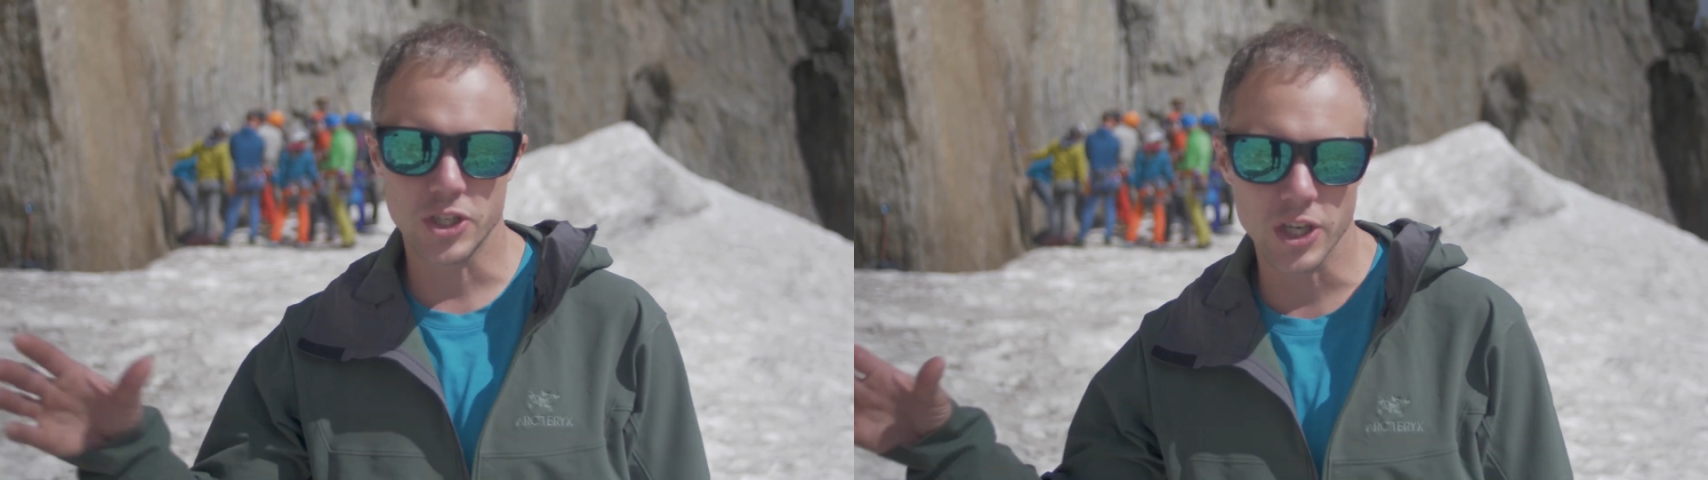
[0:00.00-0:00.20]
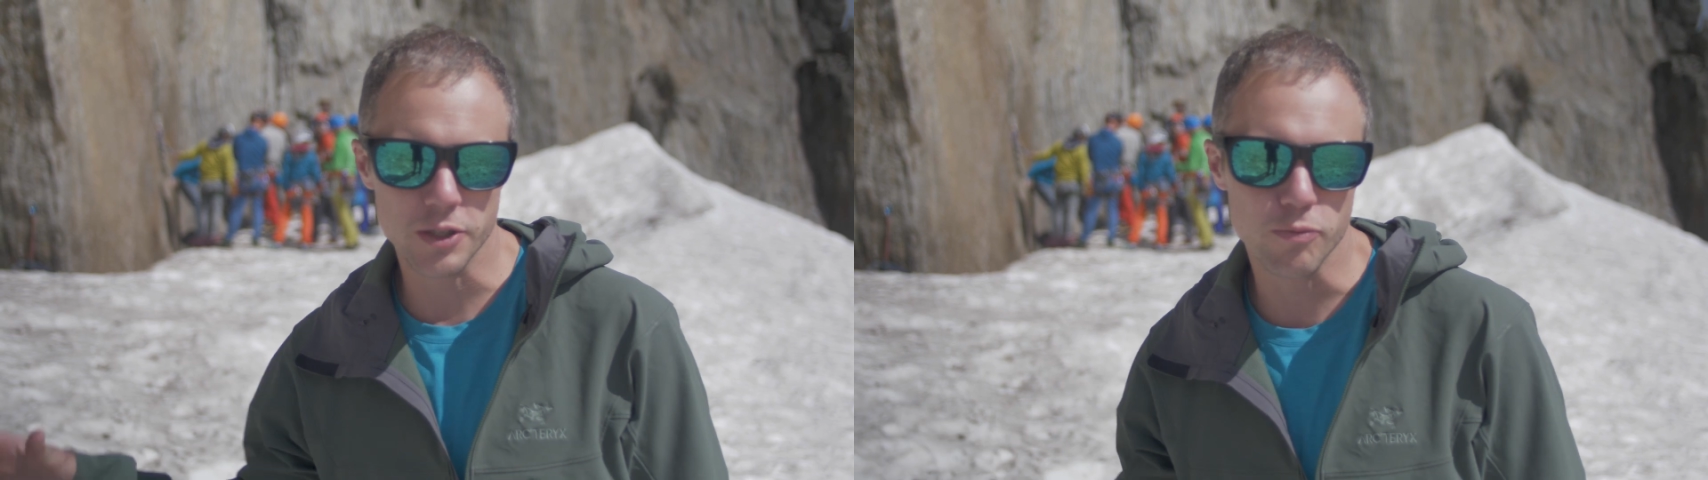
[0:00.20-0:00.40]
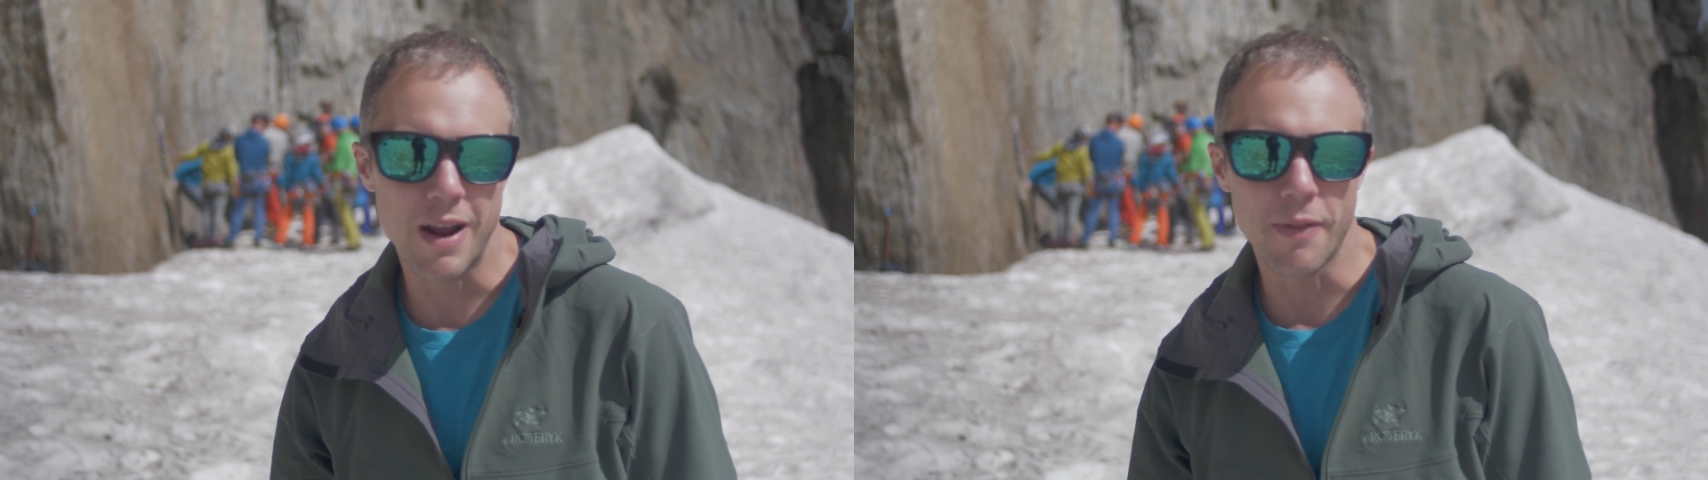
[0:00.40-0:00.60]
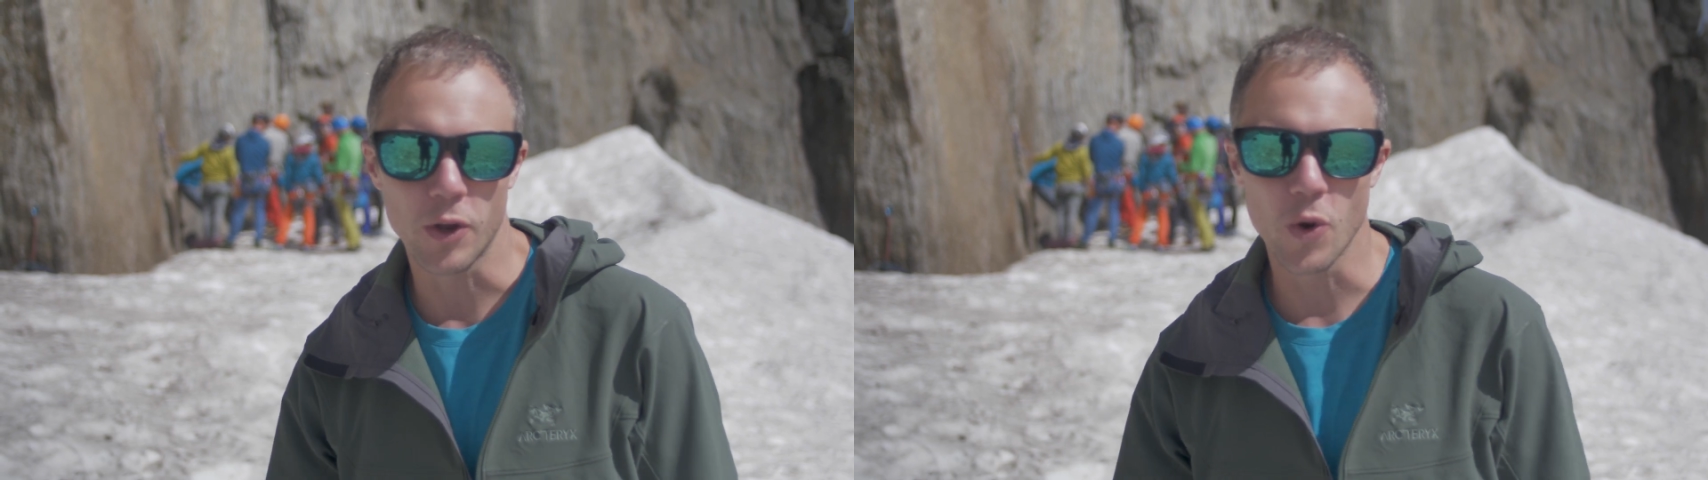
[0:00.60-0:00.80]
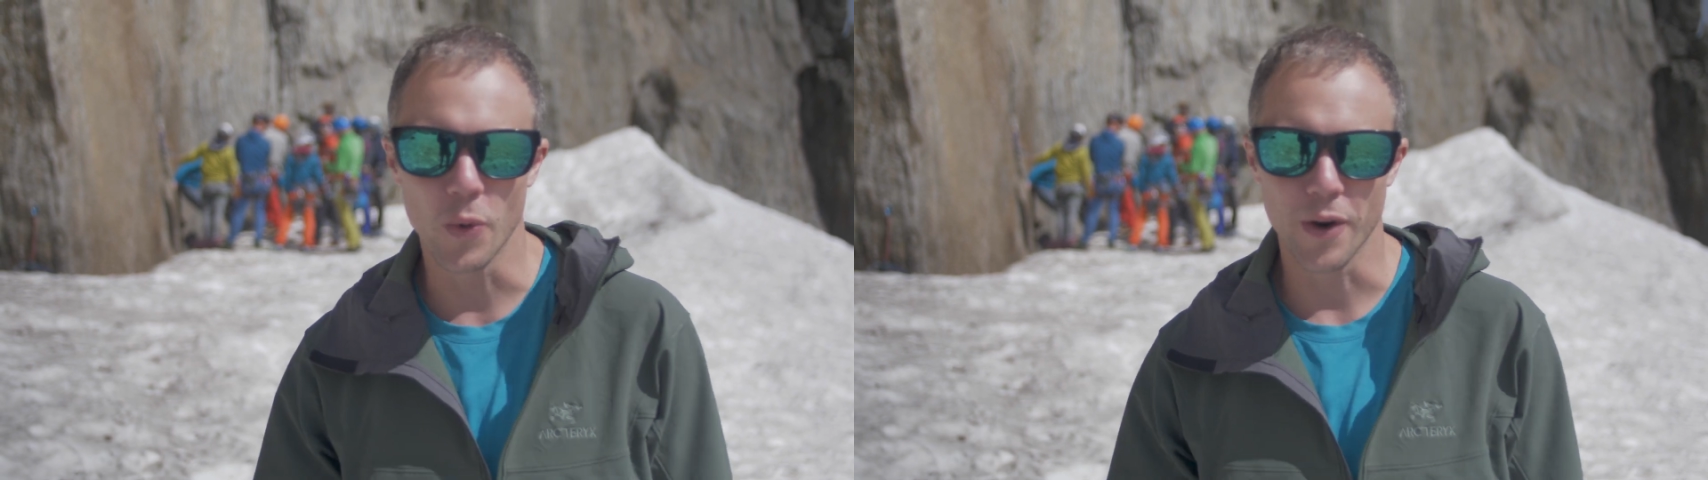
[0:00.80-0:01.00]
just round the
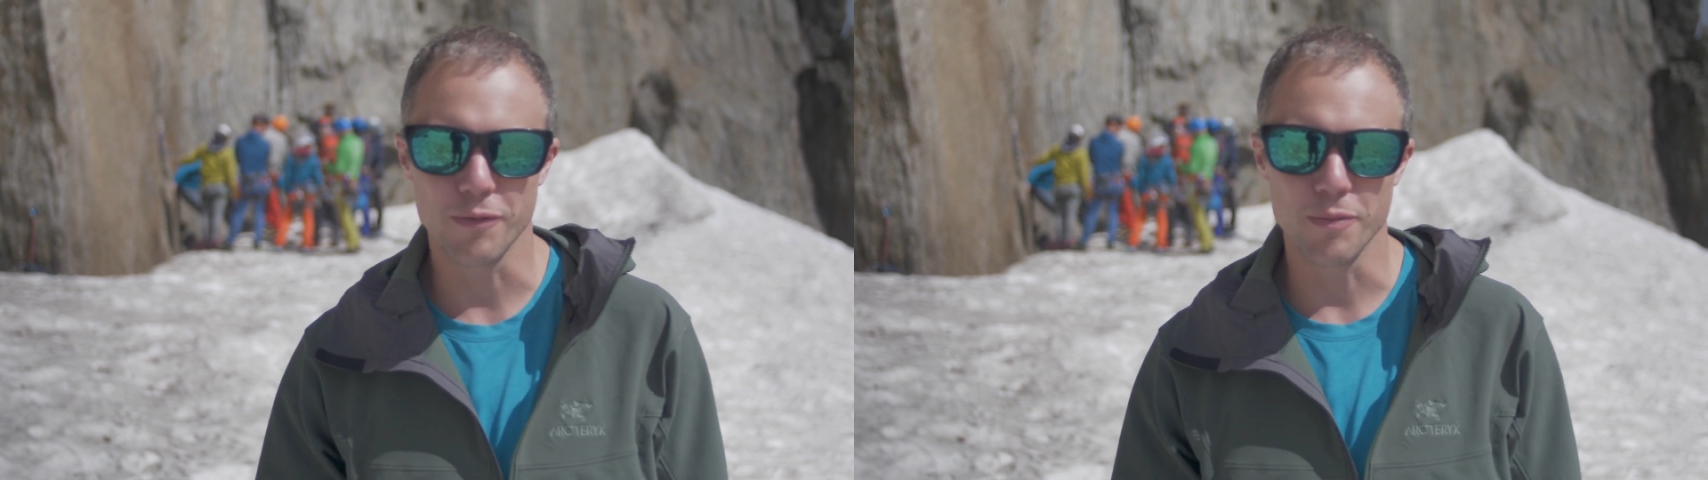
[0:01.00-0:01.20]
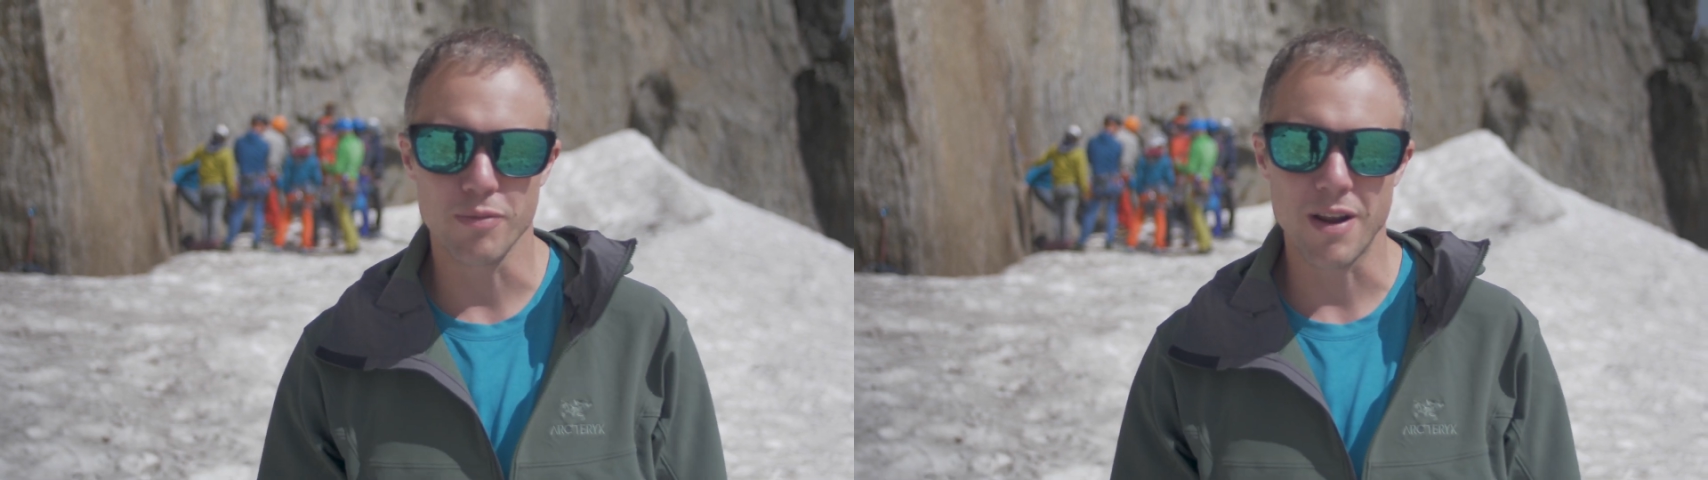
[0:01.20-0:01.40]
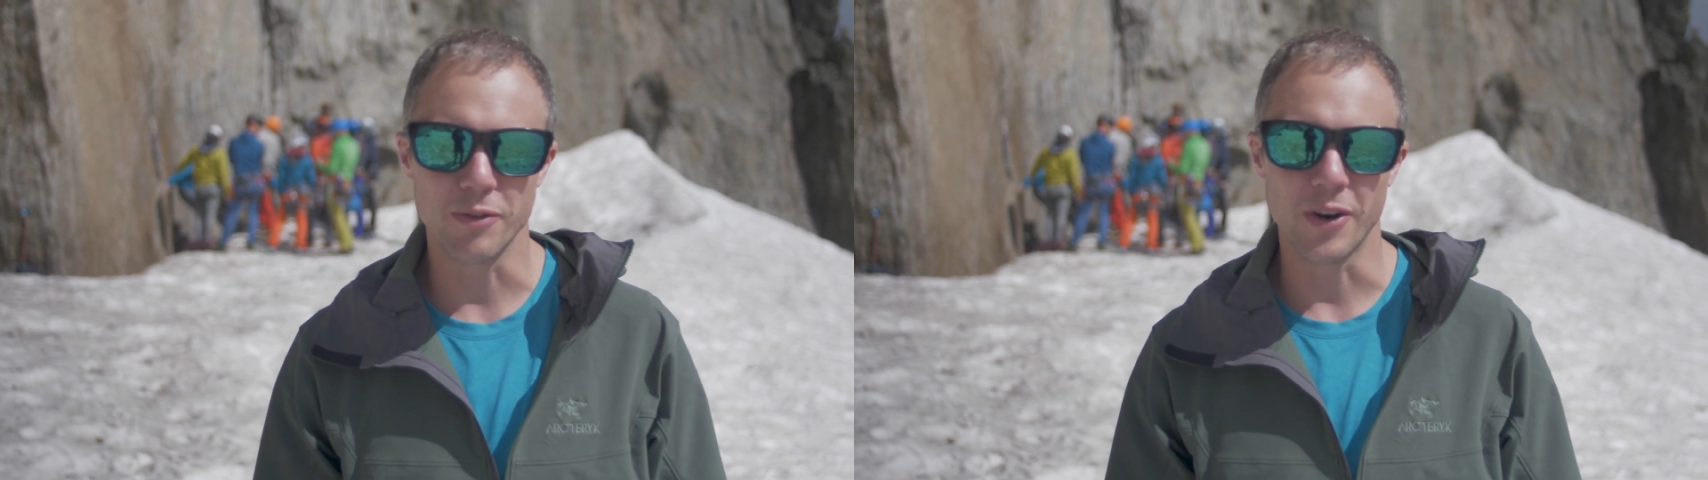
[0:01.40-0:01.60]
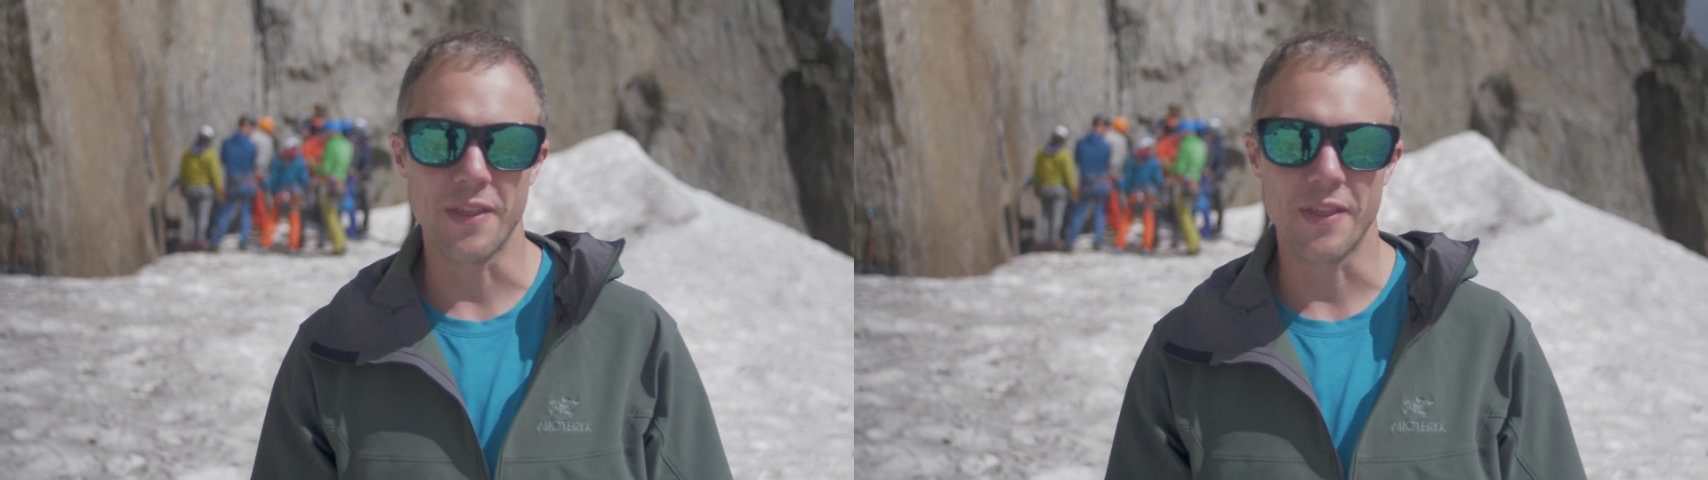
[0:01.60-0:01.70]
corner from Brevant,